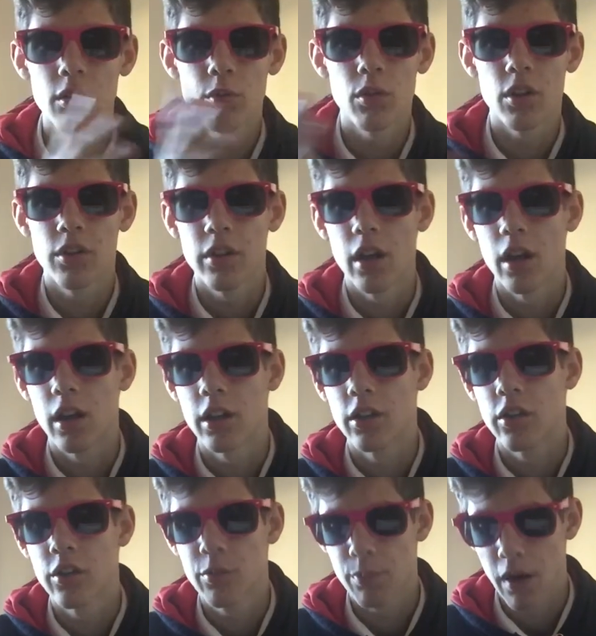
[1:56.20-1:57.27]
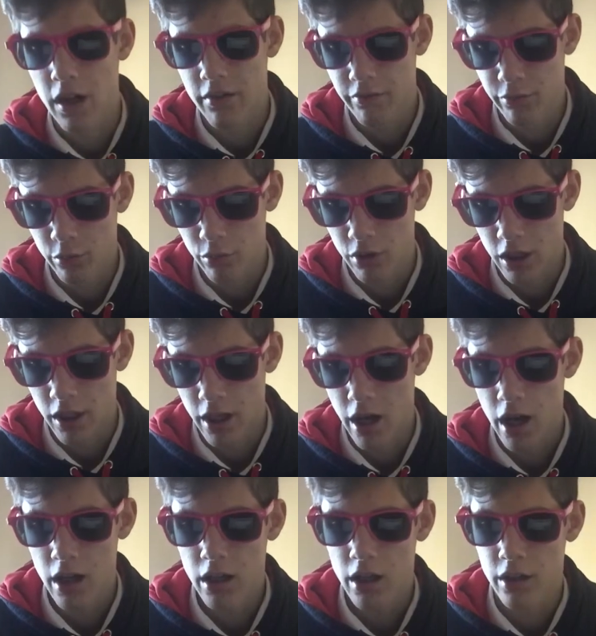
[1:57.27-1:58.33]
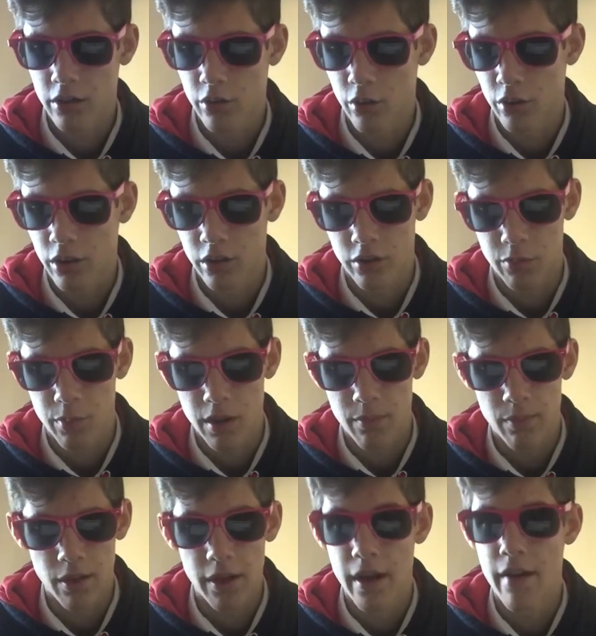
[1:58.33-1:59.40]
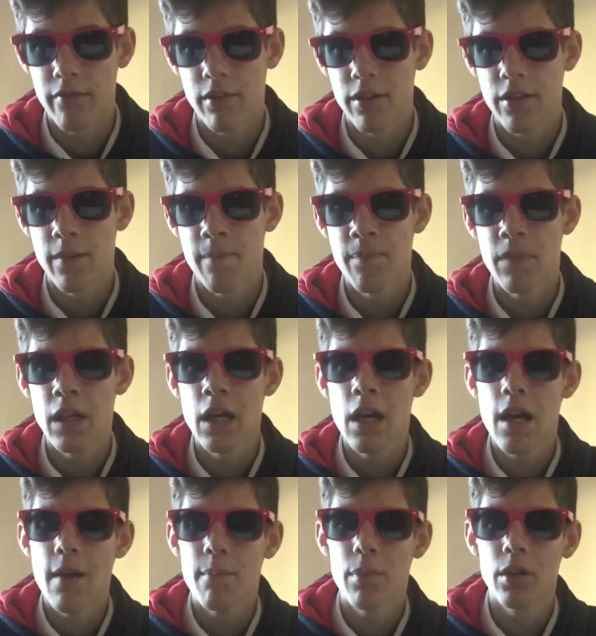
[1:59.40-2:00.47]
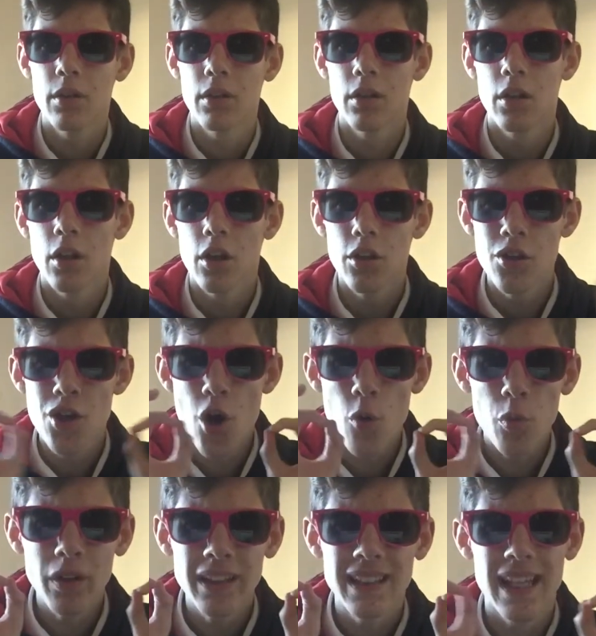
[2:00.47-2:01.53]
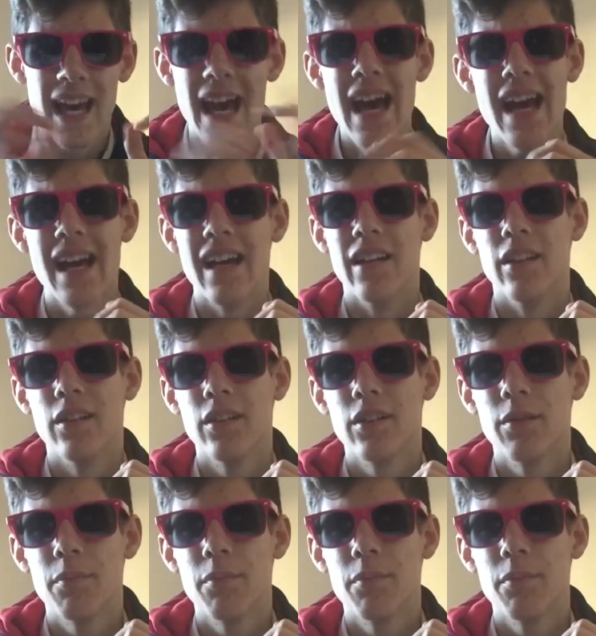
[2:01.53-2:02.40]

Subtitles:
don't want to sound like a spiteful guy. I like talking to people and everything, but no one cares.